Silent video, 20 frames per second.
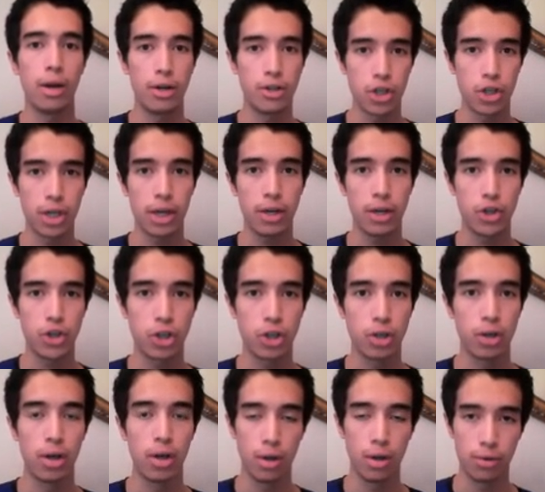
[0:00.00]

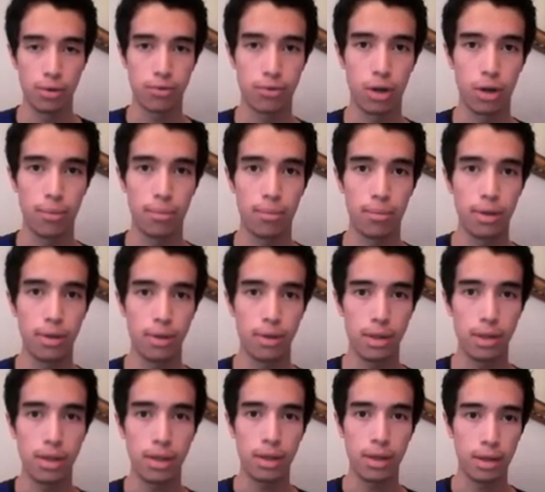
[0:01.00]
education from
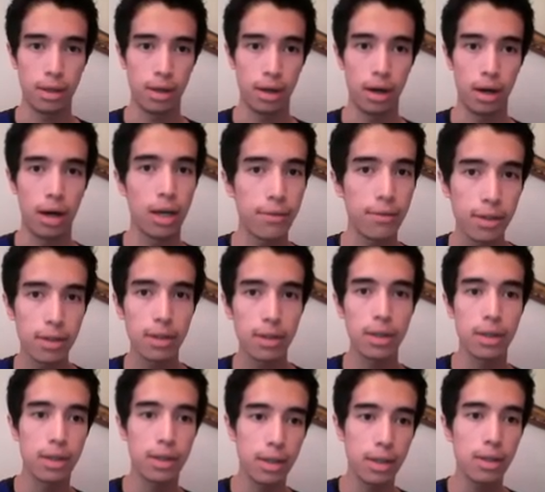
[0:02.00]
the Ivy
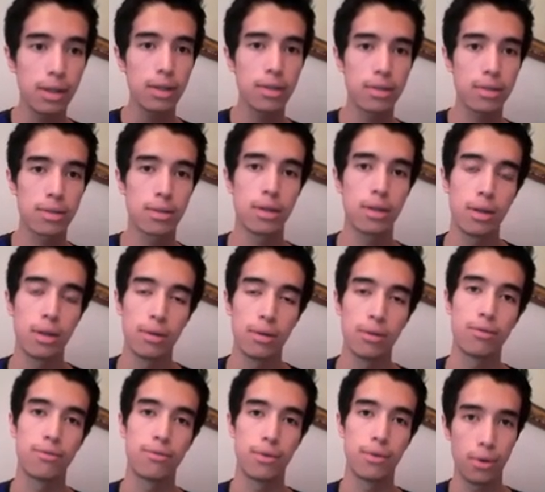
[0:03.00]
League East
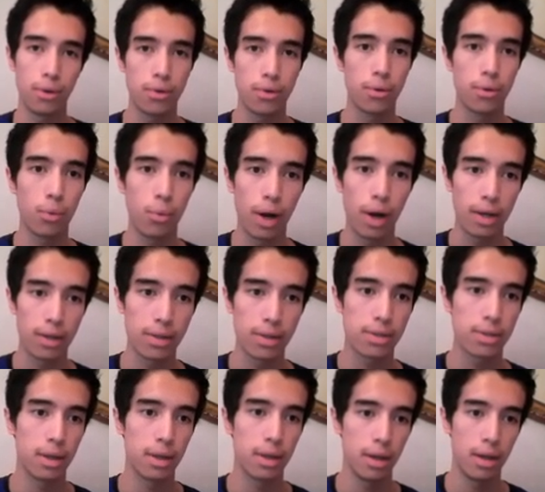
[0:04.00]
further
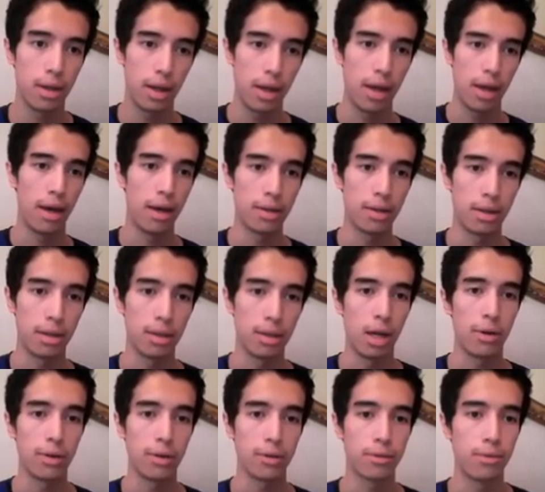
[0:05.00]
west and
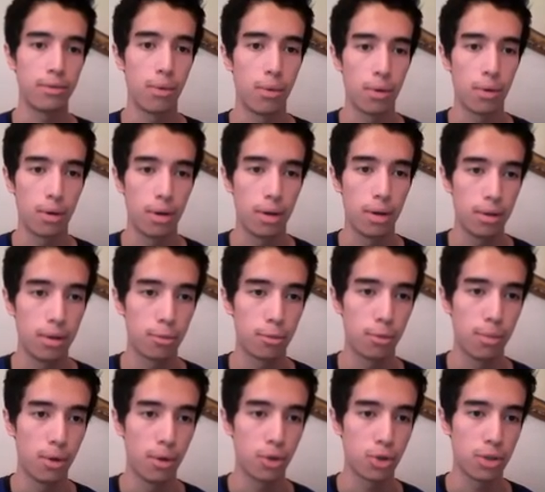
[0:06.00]
allowing for
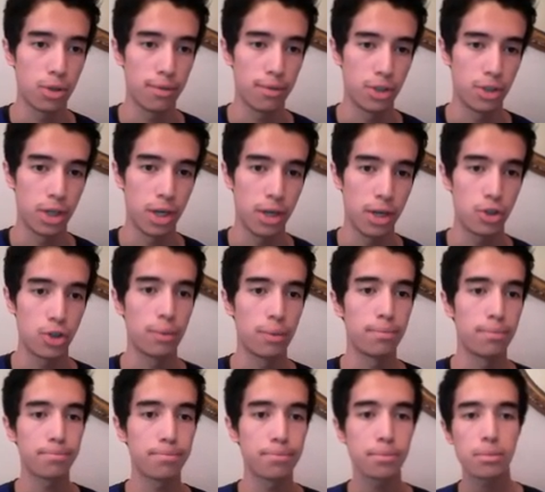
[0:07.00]
promotion of education.
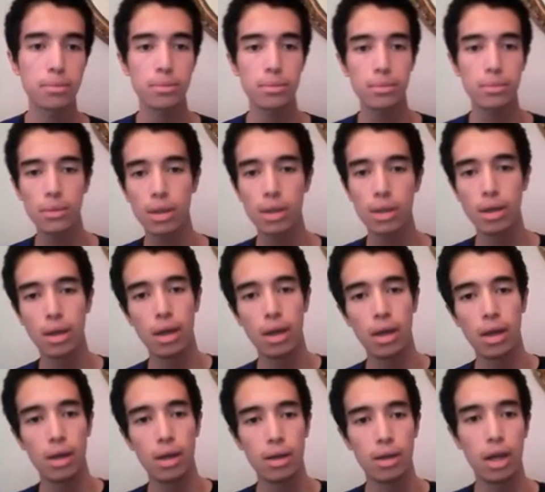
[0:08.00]

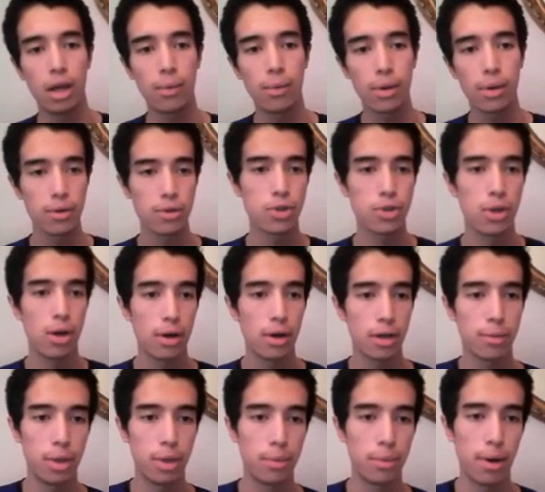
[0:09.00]
Now, we also talked
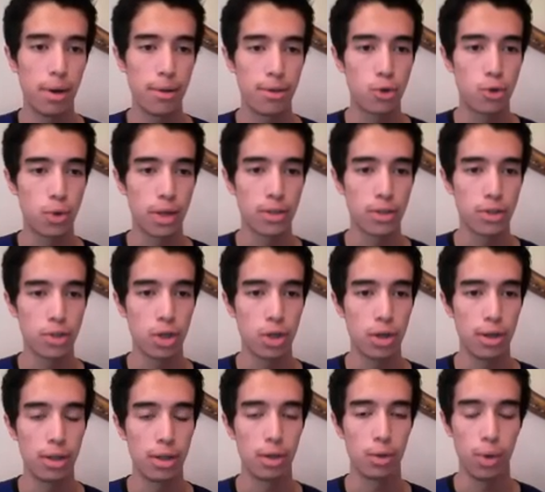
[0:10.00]
a bit about the
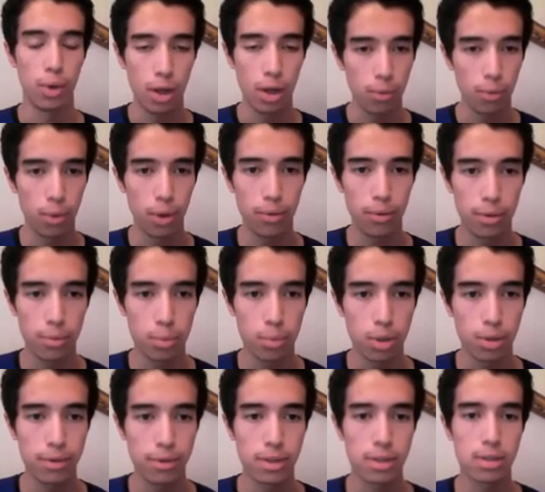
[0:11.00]
Transcontinental Railroad in the
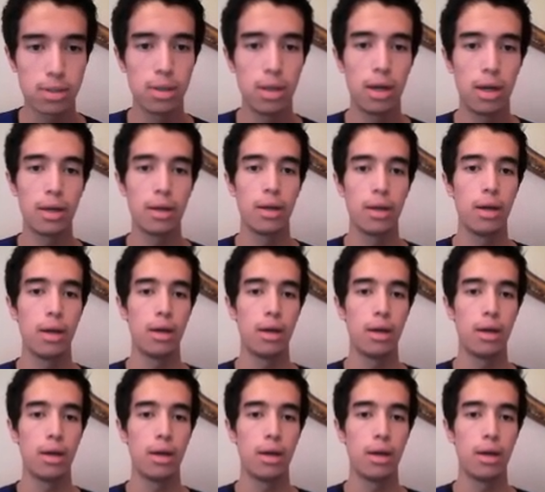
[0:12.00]
previous slide.